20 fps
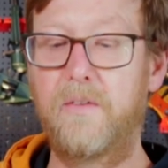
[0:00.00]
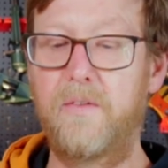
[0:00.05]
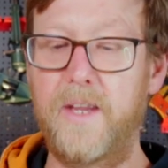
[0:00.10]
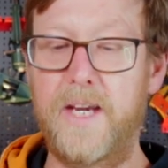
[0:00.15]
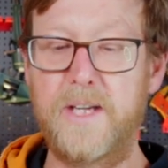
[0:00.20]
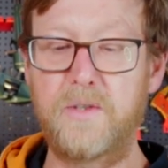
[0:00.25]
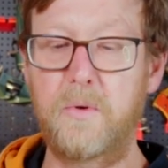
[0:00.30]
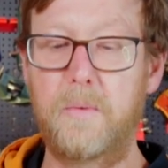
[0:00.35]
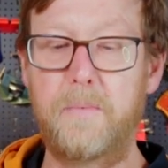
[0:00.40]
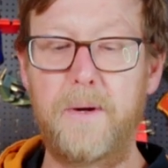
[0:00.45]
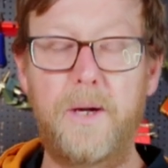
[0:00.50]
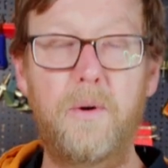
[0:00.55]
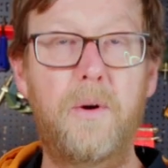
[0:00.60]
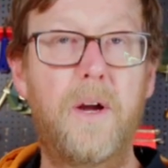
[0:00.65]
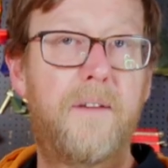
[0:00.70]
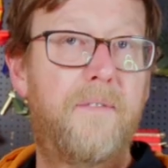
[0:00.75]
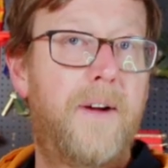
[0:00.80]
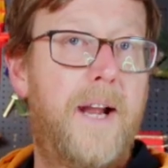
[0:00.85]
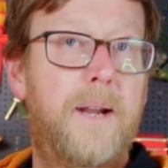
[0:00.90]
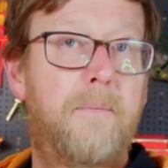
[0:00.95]
these will be
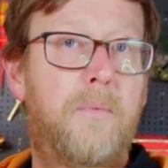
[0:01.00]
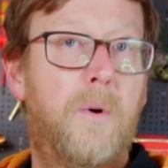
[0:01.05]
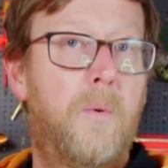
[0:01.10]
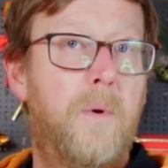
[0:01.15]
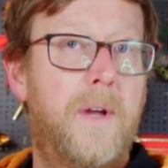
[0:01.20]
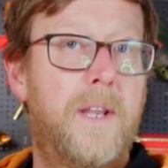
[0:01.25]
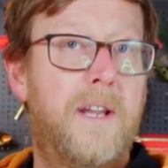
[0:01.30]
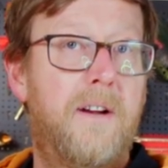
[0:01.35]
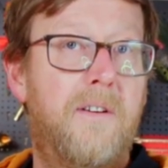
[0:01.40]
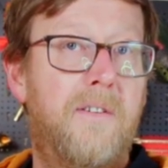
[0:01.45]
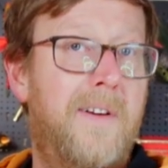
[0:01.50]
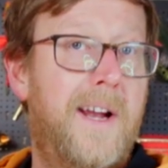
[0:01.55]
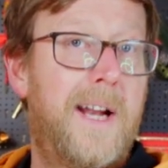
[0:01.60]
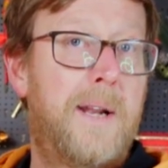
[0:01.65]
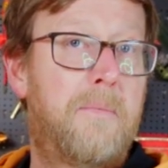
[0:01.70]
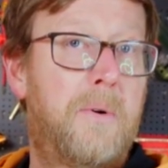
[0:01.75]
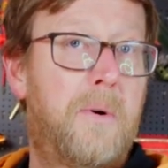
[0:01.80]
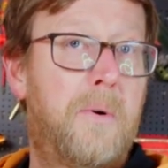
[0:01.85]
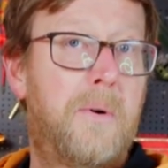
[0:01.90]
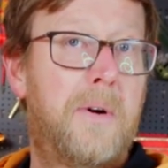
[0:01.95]
available when they're
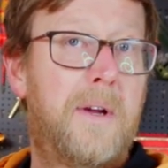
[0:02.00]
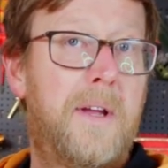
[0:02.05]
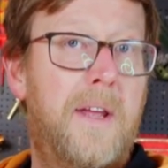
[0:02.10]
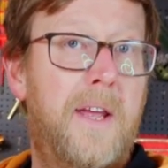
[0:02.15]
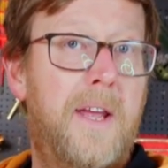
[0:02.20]
available.